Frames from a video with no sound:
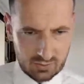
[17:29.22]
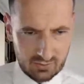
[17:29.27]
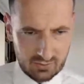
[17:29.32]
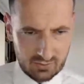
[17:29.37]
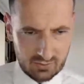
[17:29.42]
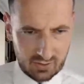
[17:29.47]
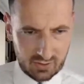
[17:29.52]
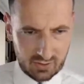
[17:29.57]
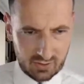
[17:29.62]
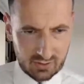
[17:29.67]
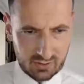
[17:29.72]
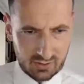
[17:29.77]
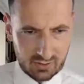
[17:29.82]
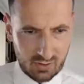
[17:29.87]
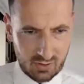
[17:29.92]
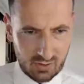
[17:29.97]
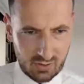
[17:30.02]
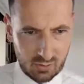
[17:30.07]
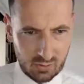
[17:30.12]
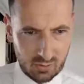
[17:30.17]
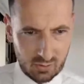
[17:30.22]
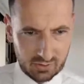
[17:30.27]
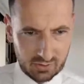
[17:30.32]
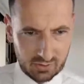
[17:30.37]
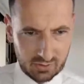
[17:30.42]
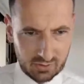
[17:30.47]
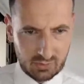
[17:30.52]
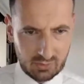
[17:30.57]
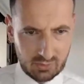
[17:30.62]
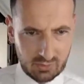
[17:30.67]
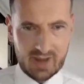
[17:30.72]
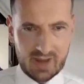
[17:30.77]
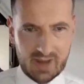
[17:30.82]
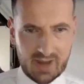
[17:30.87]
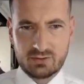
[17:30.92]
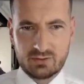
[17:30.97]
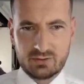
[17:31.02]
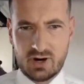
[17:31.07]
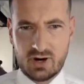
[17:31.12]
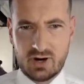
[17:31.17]
So
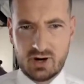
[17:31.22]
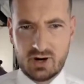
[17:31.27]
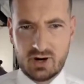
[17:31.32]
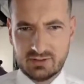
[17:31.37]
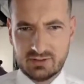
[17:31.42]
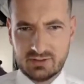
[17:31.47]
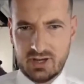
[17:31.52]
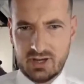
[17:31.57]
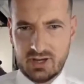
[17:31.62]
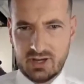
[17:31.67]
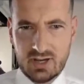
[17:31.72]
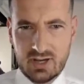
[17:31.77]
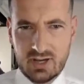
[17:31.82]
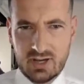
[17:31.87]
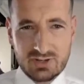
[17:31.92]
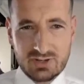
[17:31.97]
you should be able to